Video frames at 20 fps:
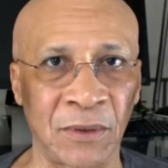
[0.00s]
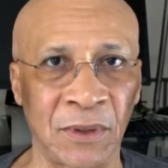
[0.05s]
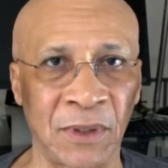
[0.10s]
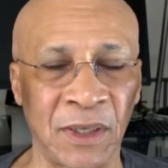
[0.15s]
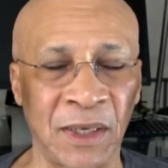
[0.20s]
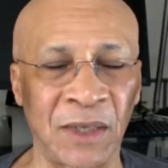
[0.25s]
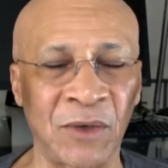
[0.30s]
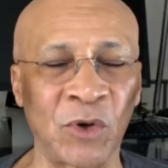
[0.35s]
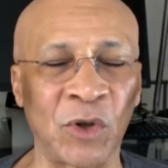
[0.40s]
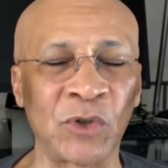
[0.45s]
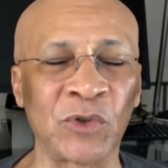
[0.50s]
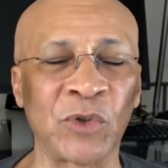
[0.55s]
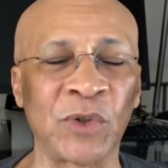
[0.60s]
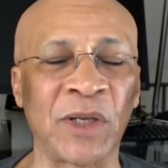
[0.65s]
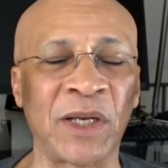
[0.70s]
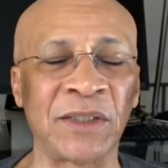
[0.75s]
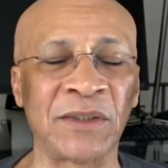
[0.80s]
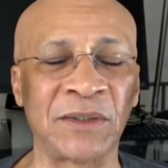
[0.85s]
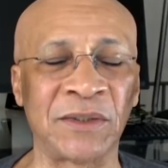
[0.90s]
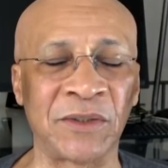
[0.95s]
And also
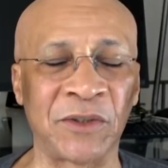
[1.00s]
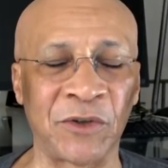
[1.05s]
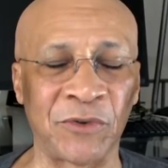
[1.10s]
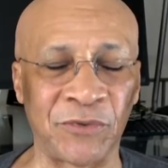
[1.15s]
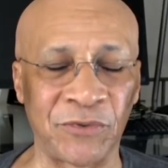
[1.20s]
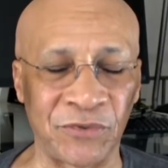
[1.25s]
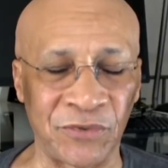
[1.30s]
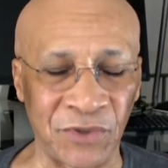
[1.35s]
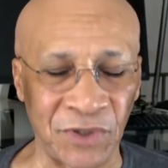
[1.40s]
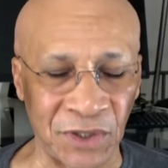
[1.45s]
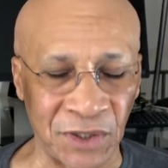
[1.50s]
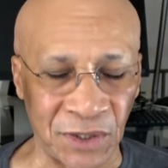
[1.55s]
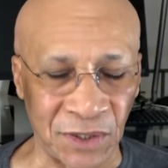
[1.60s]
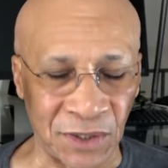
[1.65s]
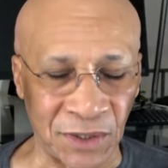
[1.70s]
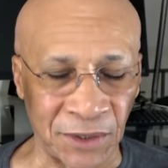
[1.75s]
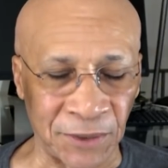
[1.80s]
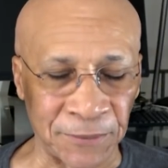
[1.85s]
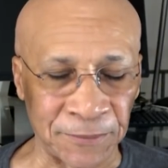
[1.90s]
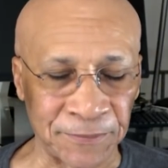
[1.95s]
there's another
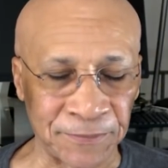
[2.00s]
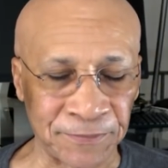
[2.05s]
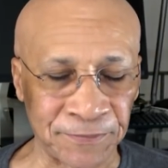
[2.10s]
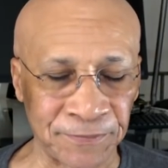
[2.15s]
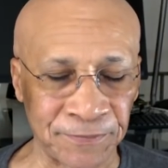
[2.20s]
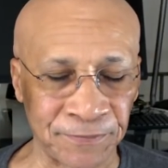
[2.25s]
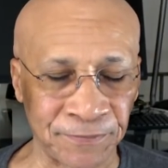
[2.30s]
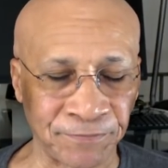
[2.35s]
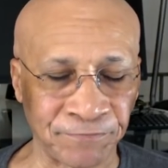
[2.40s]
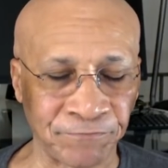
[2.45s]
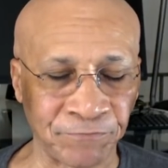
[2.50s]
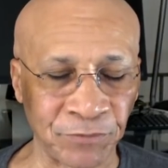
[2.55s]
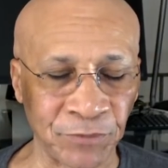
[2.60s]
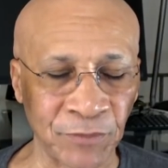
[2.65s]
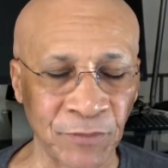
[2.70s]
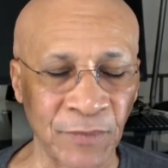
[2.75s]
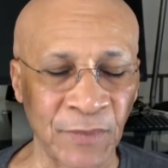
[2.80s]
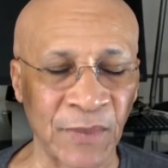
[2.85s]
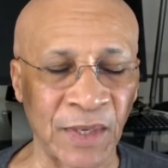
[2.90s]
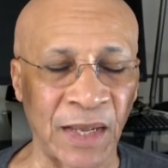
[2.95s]
fear.
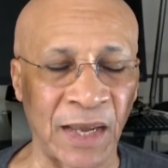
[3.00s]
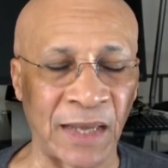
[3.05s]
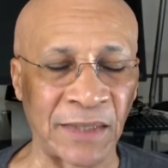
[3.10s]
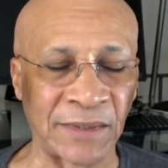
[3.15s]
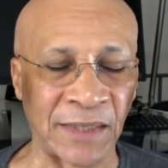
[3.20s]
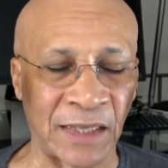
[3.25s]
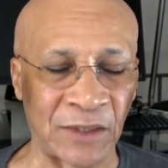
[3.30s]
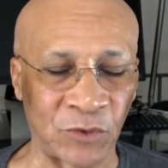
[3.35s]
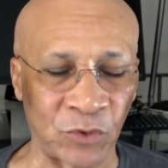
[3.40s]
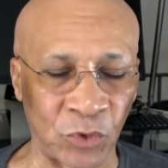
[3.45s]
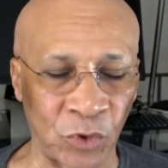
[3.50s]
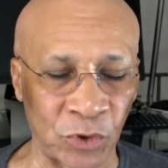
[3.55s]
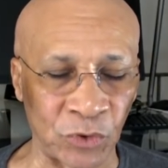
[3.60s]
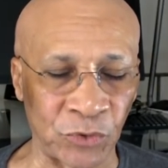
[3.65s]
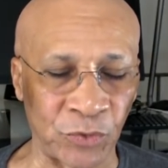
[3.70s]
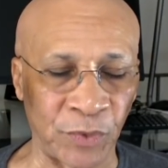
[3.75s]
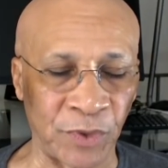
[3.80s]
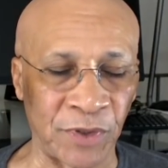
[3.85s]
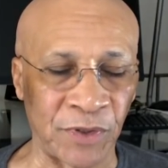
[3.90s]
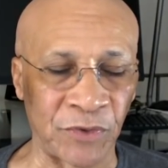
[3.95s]
As I
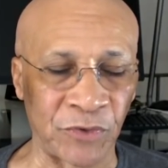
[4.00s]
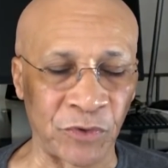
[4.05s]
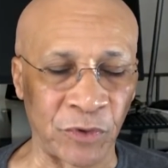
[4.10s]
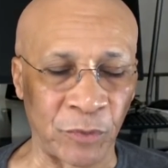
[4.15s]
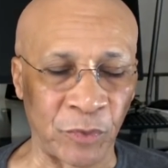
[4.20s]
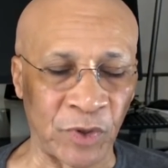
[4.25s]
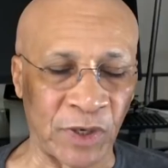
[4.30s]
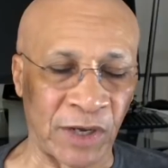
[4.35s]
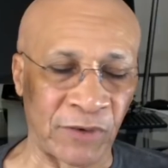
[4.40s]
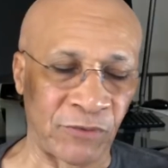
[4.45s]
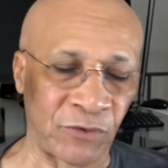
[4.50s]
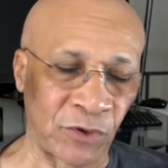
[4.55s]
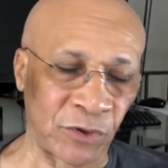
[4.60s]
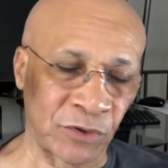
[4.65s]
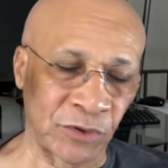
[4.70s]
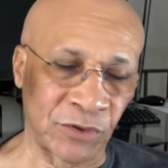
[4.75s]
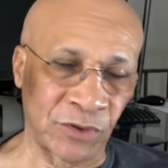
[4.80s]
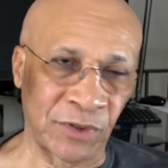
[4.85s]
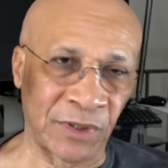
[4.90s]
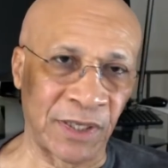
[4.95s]
touch with Trump, when I
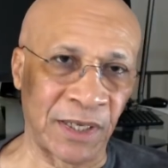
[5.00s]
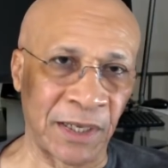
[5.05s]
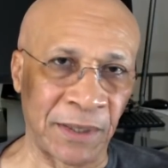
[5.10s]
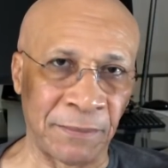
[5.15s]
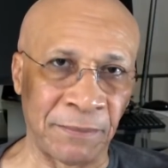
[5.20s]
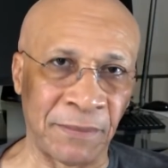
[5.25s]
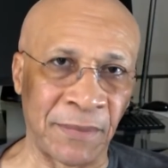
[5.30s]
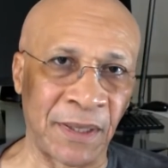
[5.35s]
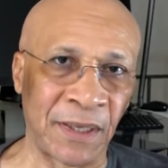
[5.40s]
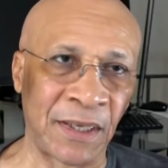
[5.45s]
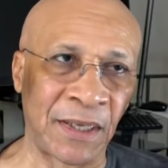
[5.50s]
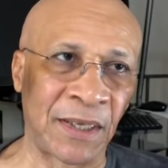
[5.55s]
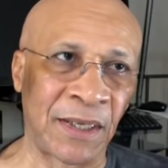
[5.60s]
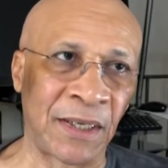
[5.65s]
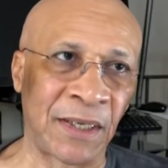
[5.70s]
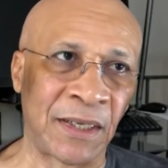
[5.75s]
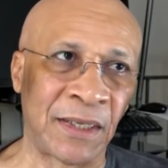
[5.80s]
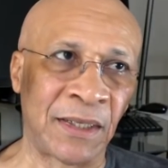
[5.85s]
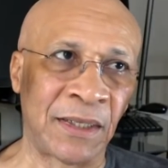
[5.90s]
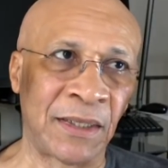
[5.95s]
focus on him,
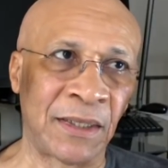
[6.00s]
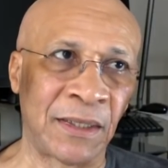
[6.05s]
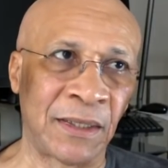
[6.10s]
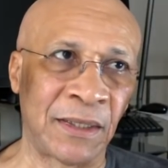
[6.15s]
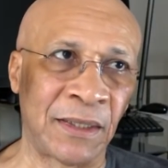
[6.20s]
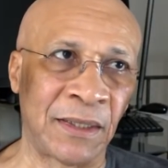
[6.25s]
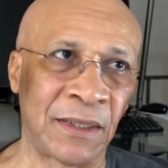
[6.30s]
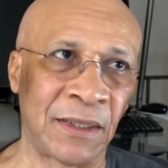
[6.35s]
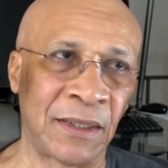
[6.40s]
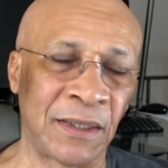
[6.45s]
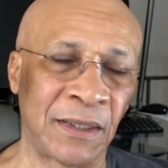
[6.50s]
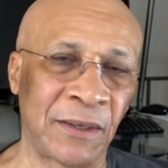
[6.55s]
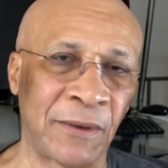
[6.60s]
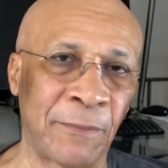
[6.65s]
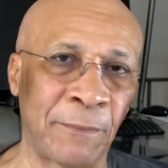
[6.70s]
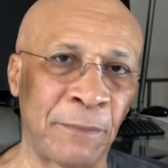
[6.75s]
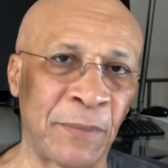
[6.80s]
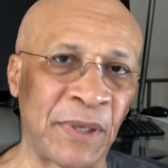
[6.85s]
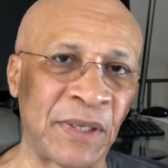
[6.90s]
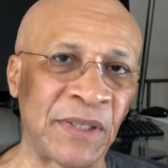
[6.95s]

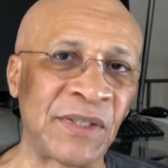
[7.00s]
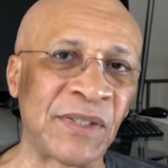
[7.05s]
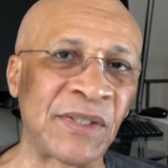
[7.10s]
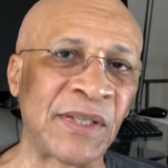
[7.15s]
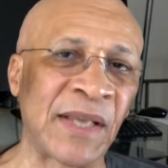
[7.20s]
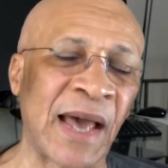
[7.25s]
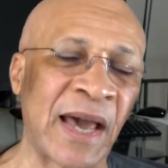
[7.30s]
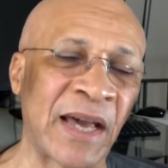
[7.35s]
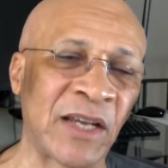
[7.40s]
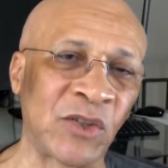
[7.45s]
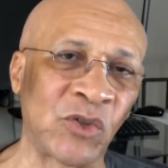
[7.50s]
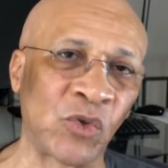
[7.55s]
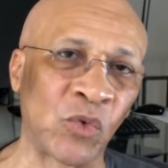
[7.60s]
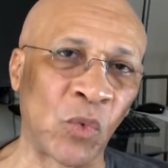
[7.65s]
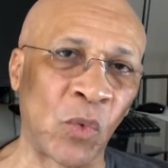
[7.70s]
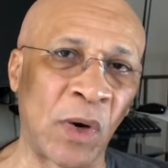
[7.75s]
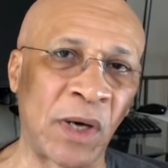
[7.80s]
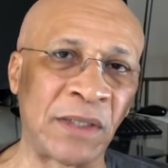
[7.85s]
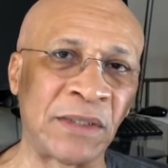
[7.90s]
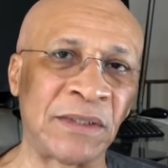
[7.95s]
besides
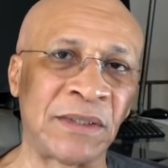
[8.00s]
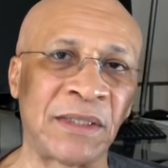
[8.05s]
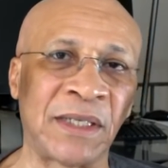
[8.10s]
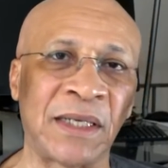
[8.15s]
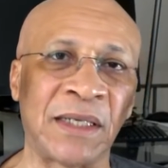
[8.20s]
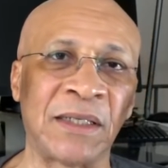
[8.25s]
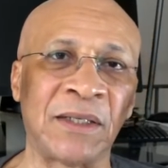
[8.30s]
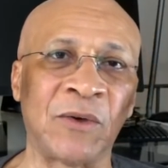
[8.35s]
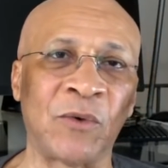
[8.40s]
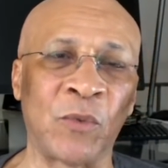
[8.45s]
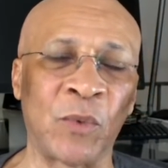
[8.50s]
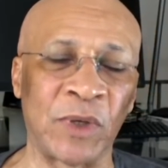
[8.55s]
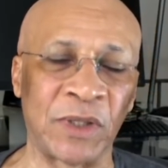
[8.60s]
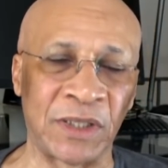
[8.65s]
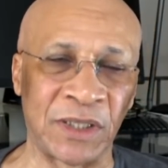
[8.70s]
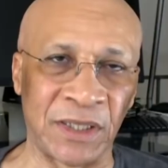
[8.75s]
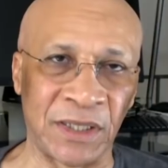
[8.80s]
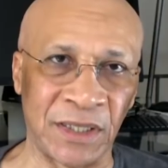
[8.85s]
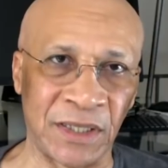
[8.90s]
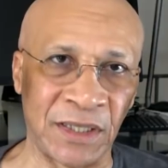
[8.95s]
one thing, when
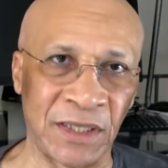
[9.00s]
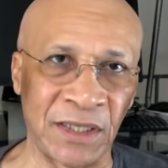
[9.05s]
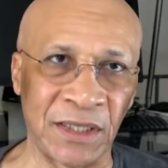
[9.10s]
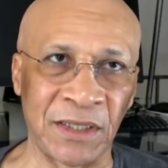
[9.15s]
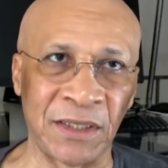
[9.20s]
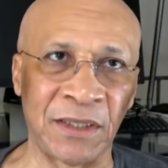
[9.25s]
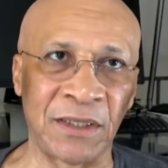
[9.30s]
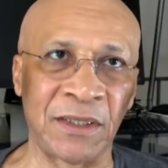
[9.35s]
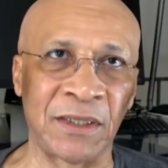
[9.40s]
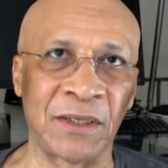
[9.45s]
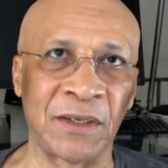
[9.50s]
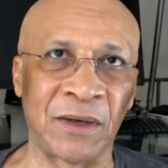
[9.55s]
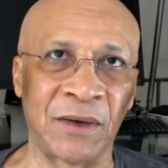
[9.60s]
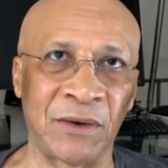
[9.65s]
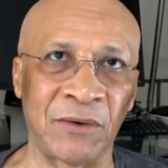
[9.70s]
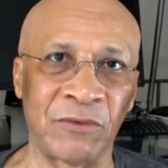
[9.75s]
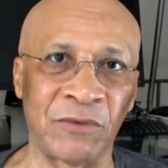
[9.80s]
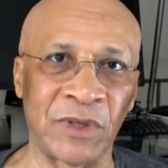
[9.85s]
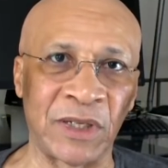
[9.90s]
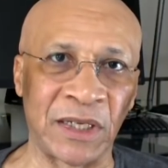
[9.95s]
he
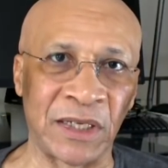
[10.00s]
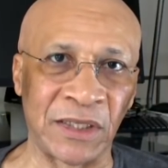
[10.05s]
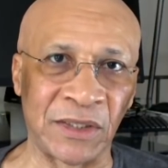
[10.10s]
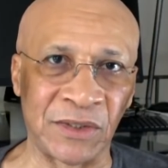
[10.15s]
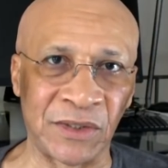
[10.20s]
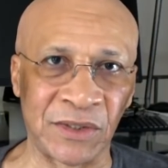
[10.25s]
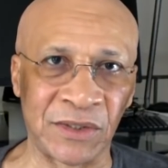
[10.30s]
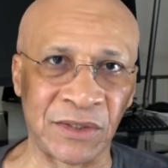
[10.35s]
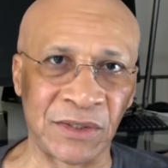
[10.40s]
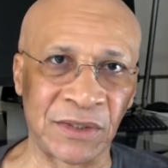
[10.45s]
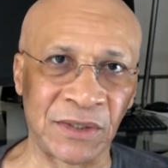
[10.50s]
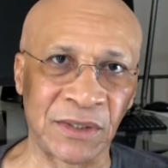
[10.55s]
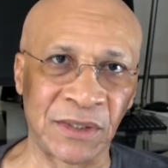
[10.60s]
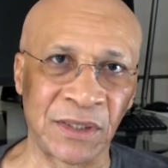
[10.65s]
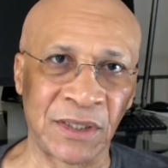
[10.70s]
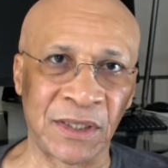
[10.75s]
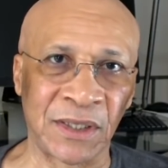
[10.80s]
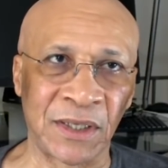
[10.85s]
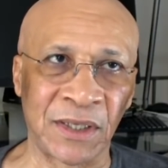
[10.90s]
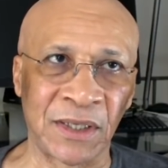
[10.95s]
released
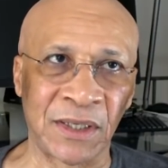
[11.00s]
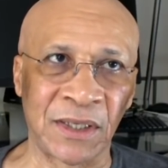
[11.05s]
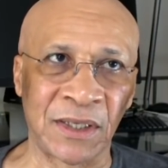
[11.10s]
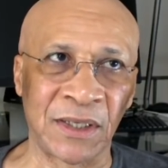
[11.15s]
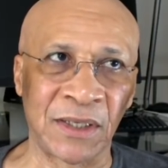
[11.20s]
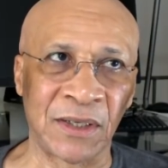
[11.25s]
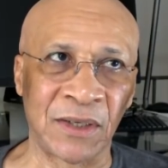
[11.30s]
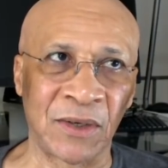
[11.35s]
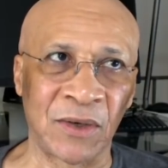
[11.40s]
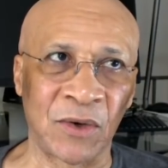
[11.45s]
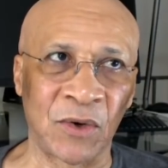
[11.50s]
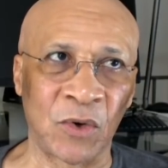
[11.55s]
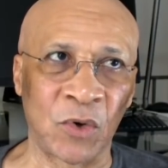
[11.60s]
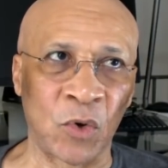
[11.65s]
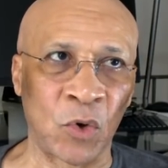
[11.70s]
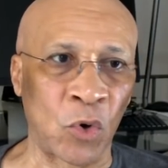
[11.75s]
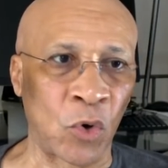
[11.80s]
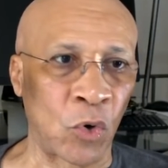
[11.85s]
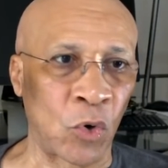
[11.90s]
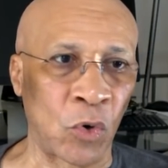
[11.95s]

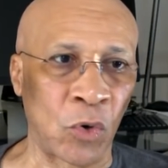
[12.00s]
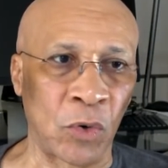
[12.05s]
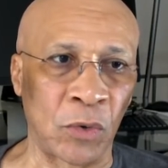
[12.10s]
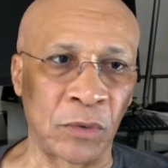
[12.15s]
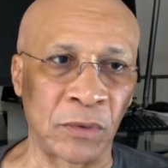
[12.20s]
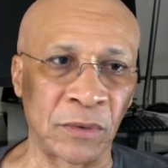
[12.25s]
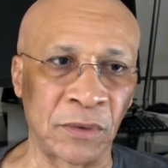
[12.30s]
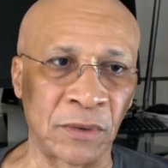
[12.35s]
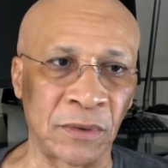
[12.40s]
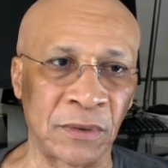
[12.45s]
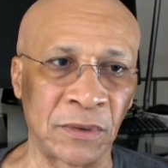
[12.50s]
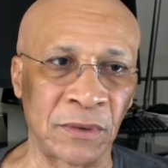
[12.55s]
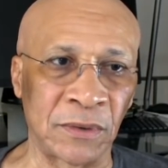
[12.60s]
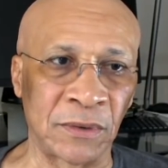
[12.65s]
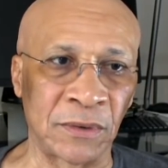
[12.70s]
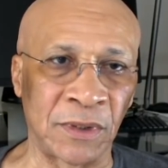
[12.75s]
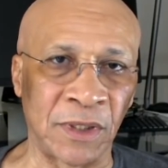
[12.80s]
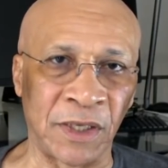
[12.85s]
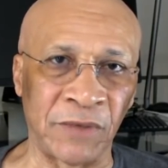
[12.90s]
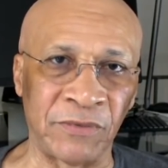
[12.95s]
or
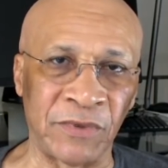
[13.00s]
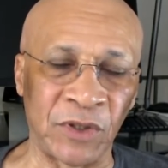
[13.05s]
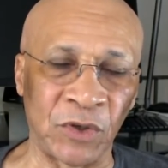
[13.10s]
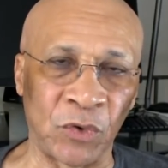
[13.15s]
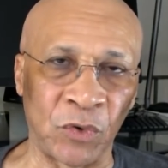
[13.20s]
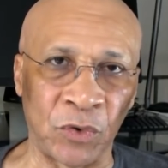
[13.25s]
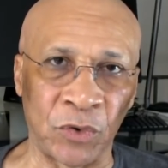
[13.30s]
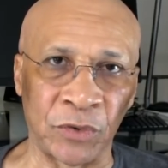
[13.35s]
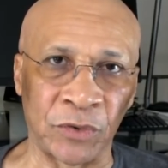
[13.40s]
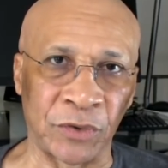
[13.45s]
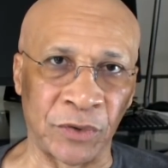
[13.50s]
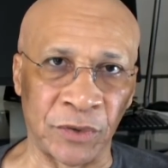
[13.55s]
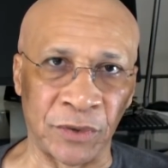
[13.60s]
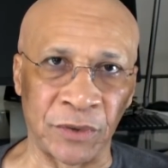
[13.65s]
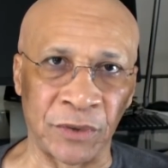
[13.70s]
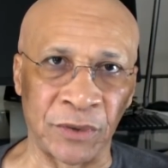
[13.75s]
gave the order